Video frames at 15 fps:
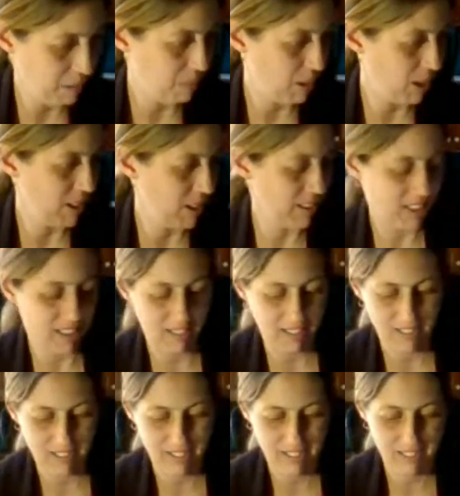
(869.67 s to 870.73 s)
had marked it
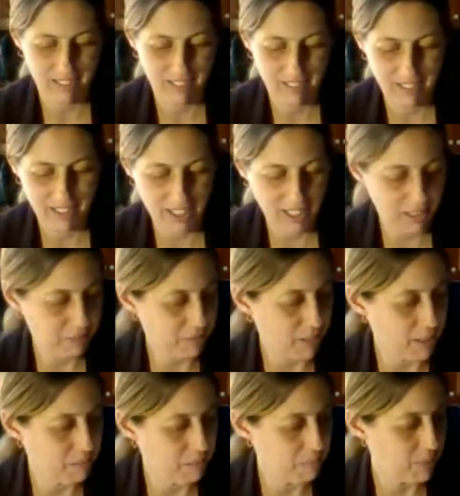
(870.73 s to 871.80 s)

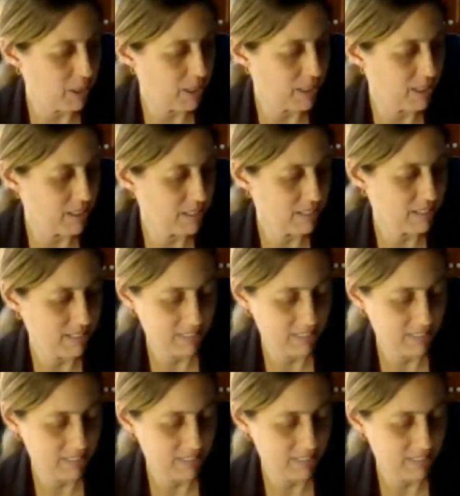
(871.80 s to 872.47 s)
different, but